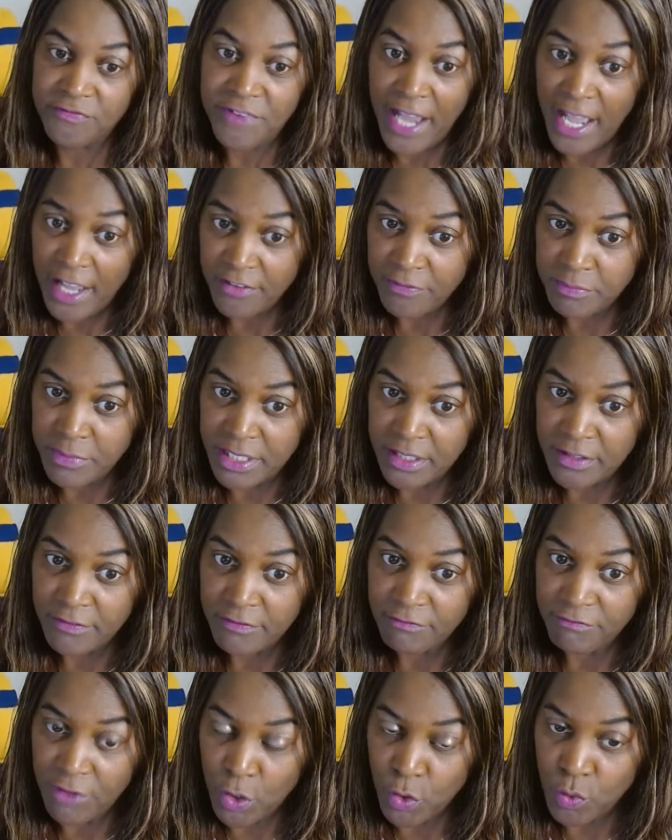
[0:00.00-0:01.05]
5-minute
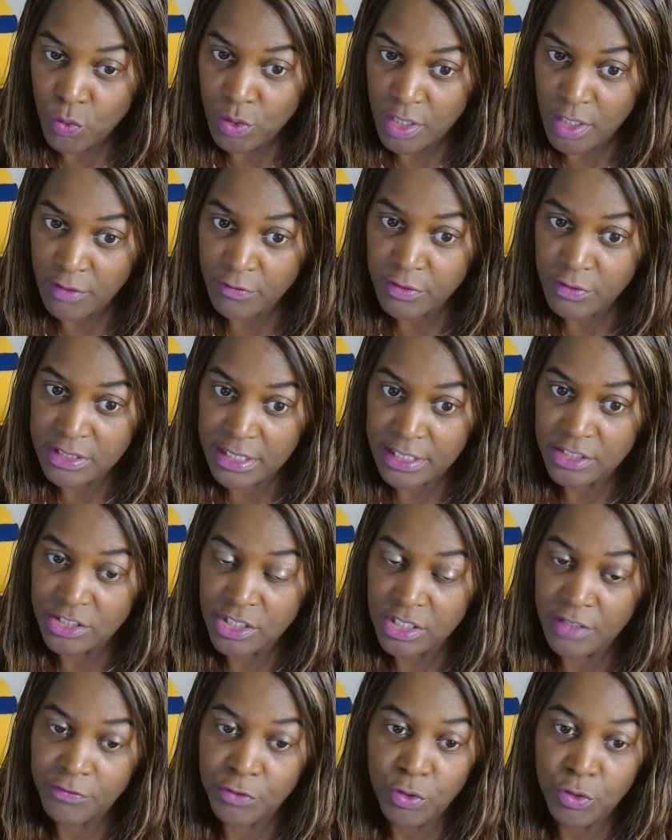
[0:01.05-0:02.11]
phone
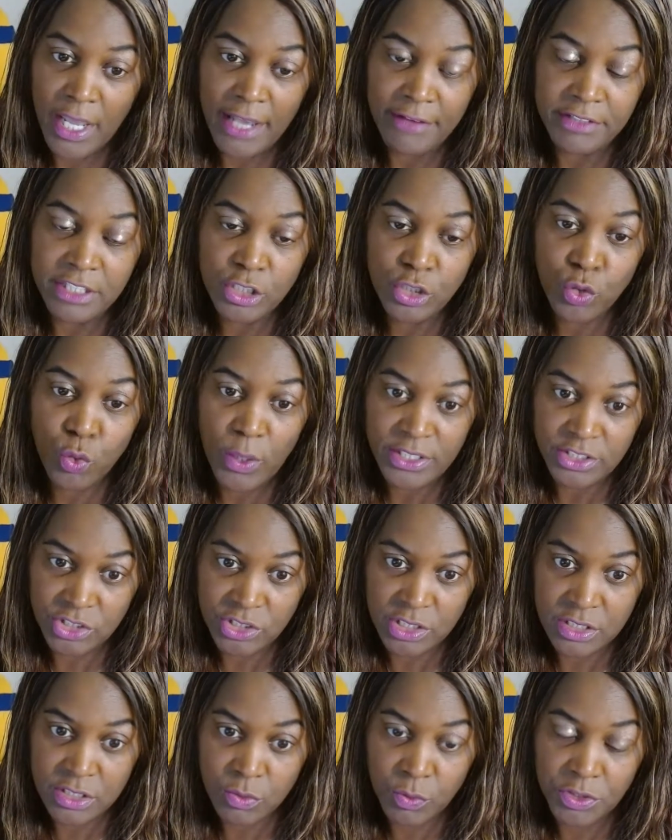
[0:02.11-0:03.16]
conversation if you have any
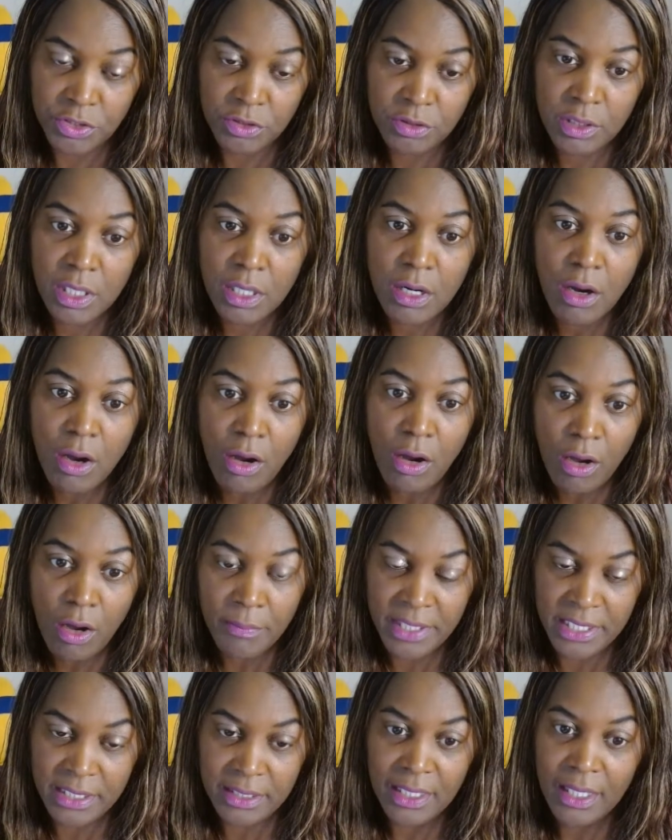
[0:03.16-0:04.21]
questions where you can call
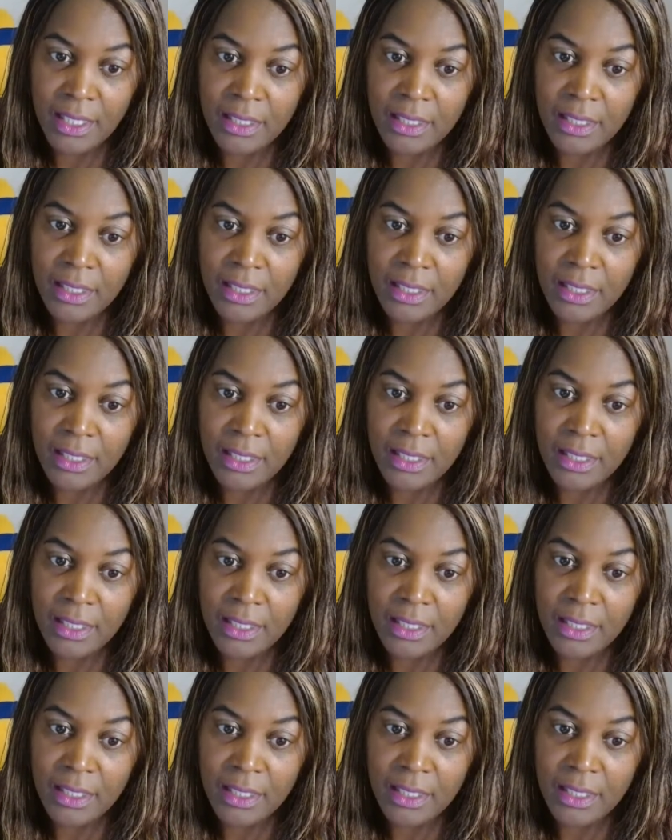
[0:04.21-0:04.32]
me.